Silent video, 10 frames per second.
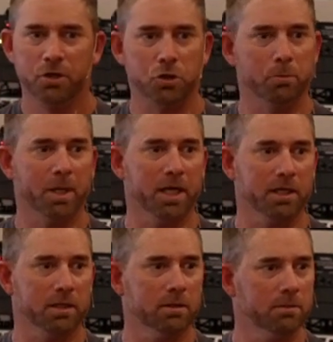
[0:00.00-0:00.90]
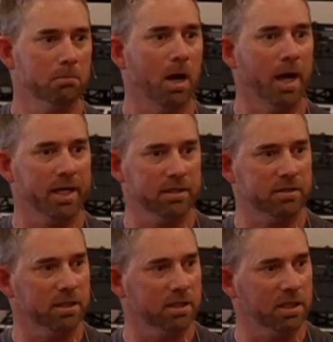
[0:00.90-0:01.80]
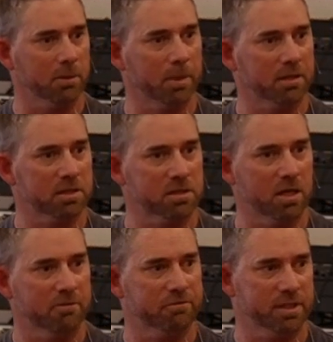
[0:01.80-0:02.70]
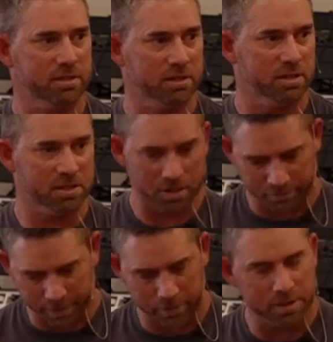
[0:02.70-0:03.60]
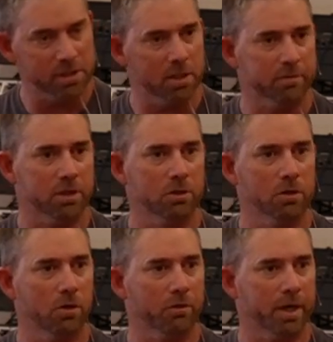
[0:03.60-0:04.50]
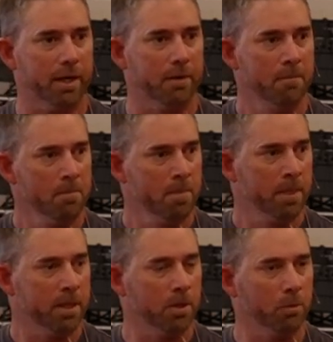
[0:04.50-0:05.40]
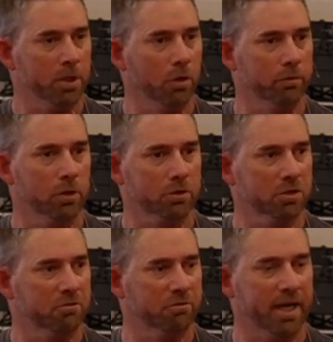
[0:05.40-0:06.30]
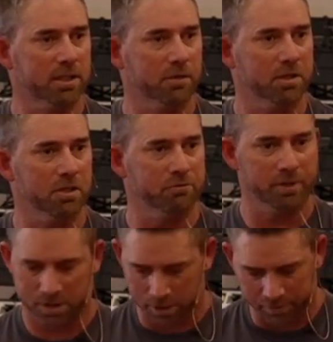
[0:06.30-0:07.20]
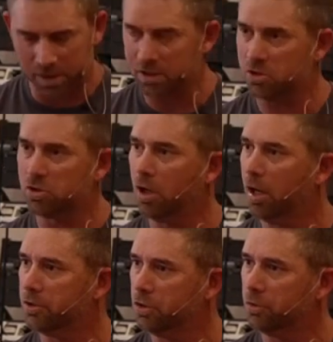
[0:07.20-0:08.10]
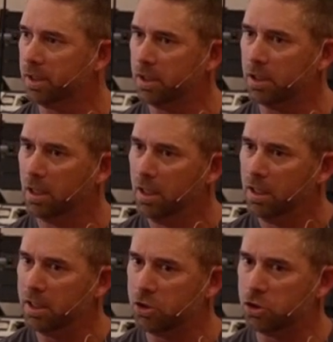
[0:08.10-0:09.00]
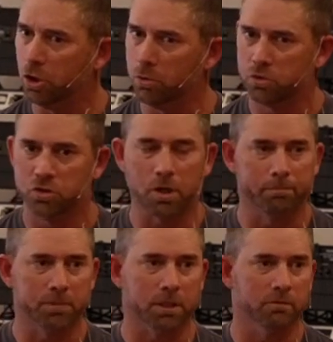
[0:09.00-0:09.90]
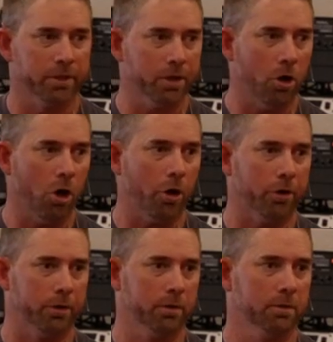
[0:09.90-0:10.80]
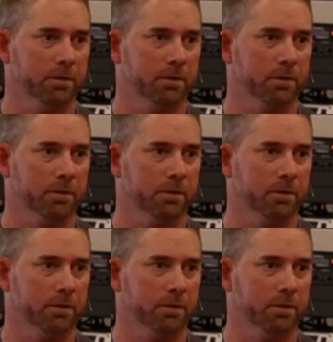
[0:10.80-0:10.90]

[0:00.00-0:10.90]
humane mind thinking about the toughness and the severity of it and all that, you know, we overlook the fact of the offense against God, you know, that he he chose something very hard